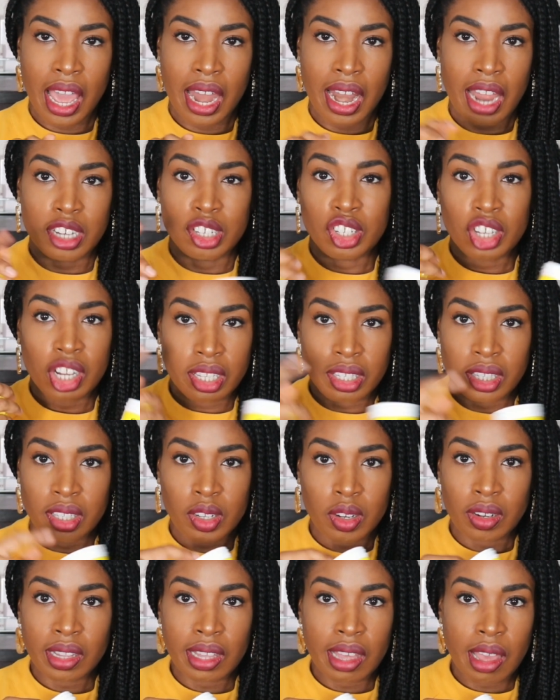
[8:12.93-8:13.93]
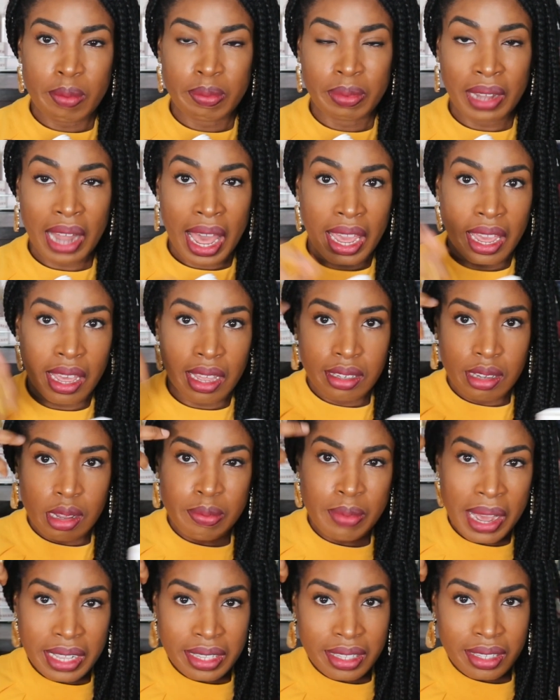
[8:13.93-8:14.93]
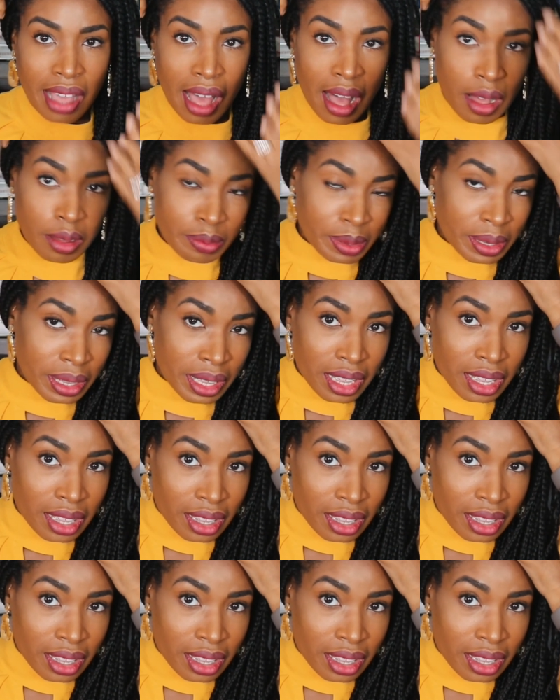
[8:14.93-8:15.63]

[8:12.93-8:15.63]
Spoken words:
and I just literally apply it to my scalp